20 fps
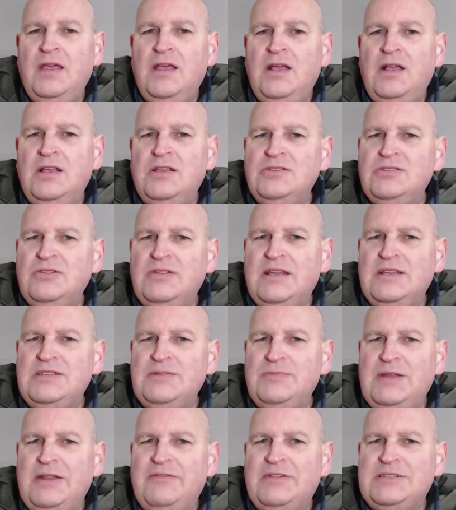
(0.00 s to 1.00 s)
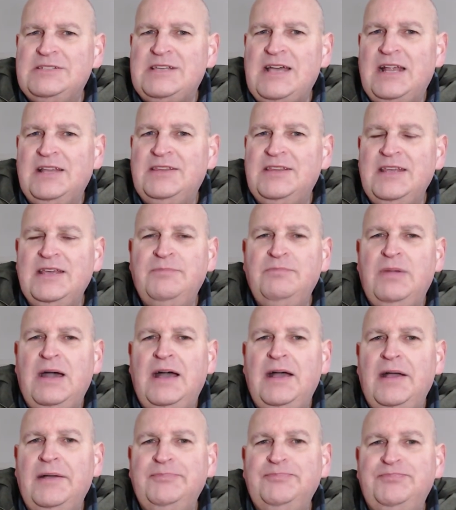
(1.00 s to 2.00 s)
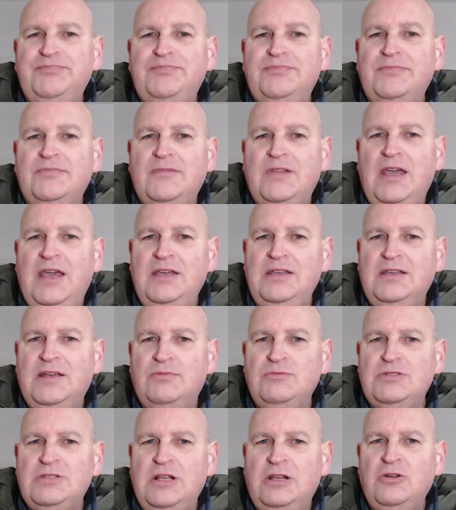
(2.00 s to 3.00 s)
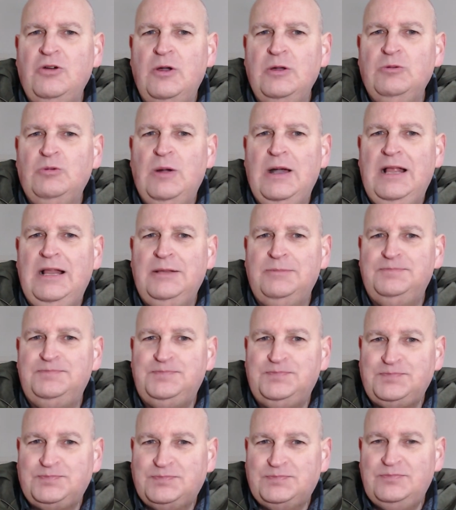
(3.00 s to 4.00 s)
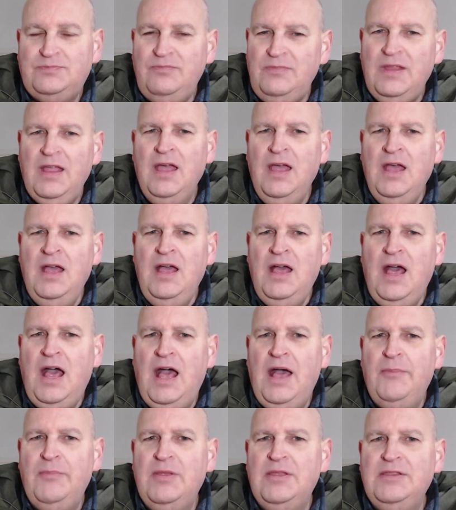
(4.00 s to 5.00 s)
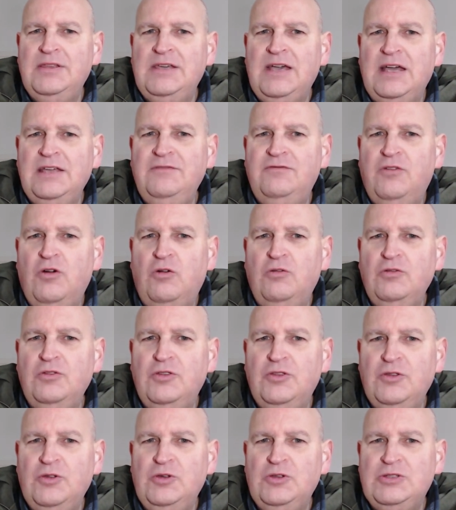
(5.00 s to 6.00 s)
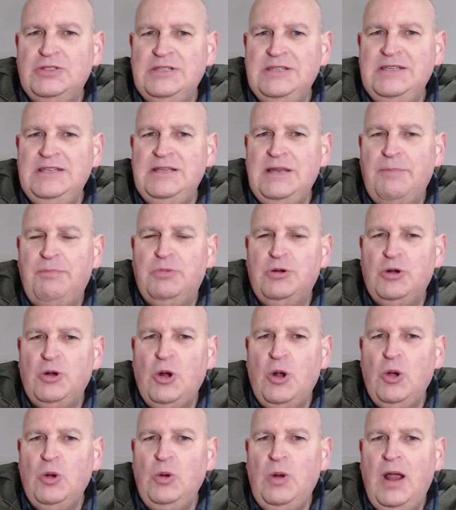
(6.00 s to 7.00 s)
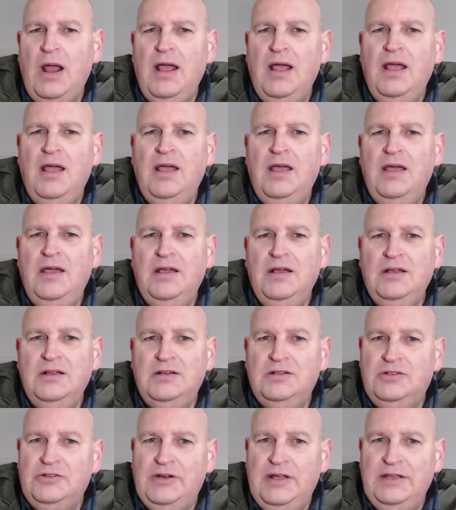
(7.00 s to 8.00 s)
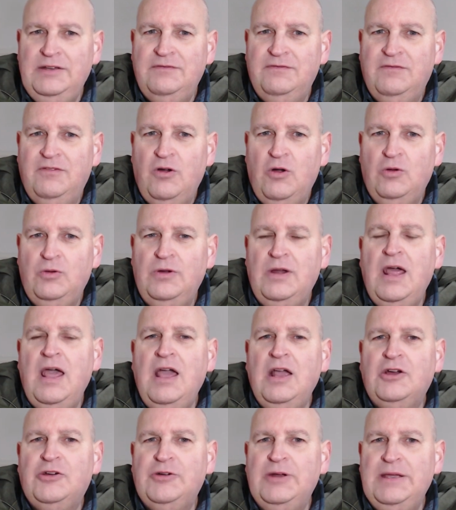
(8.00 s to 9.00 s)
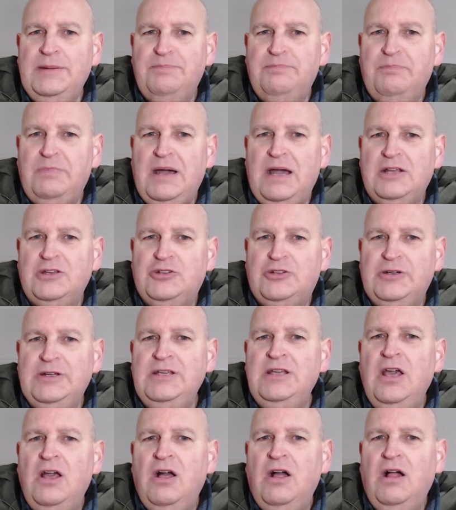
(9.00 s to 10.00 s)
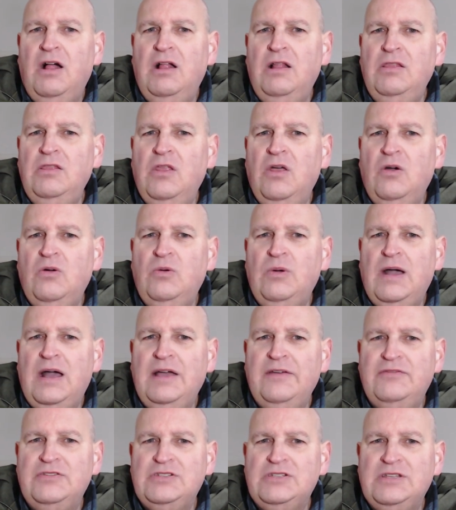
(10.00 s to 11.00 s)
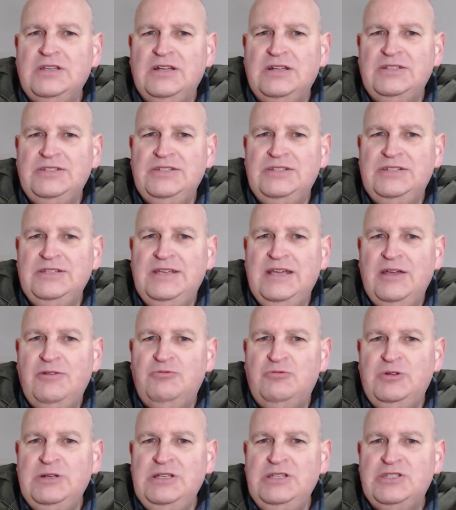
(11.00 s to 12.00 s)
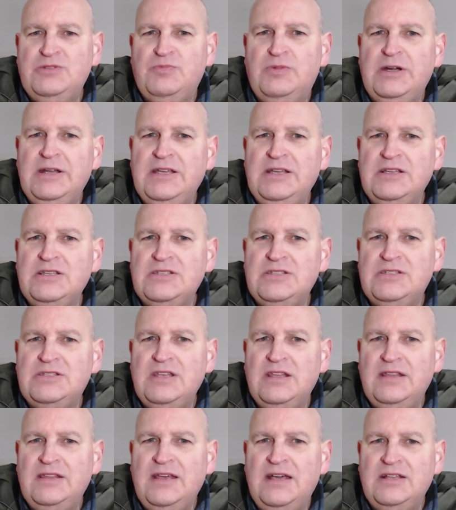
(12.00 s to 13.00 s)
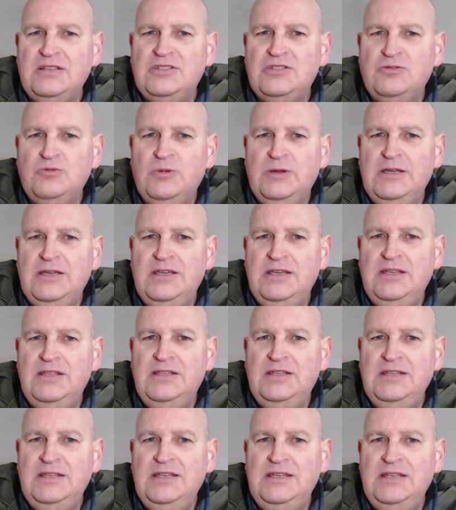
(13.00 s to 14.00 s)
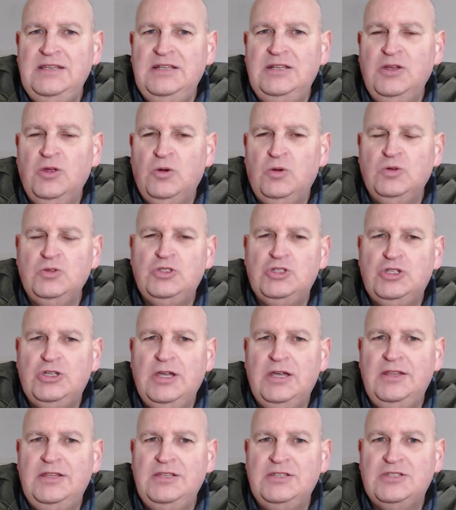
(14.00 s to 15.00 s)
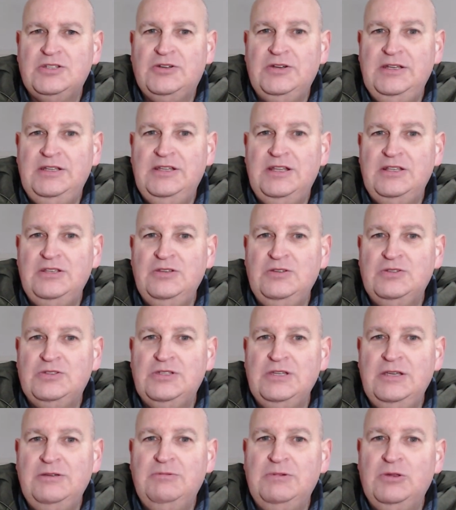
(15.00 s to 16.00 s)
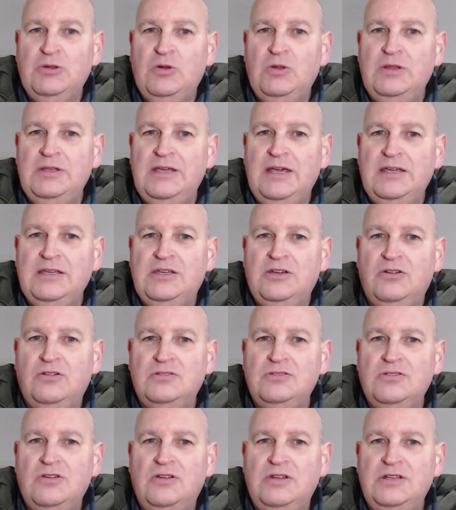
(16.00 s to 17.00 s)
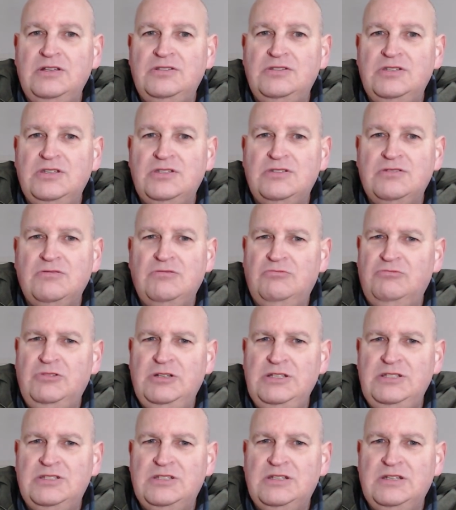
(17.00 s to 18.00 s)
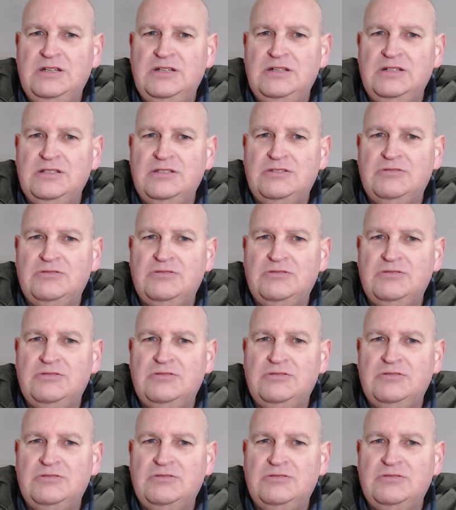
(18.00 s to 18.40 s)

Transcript: So that's a bit of a sad thing, but hey, I'm still going well. The iPhone 13 Pro, great phone, great battery, although I've started to get resprings. That's where the launcher, the screen that you see with all the icons on it, just restarts